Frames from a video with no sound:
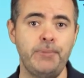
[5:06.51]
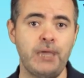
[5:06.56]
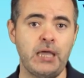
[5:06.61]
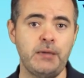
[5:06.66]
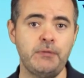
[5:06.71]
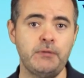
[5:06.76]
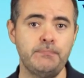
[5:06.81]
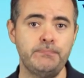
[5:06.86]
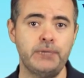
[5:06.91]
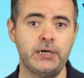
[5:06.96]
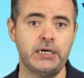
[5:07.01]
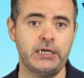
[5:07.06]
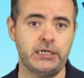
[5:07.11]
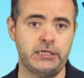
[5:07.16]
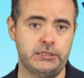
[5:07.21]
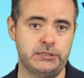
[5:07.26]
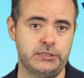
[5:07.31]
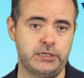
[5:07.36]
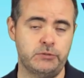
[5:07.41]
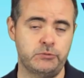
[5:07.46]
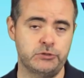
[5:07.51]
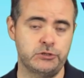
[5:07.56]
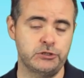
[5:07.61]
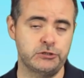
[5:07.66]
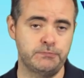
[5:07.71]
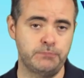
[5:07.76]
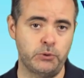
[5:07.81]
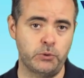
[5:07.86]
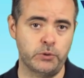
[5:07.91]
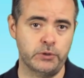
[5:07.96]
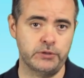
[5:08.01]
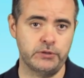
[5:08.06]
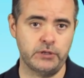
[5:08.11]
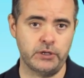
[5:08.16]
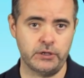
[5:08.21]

baby bunnies that were just born.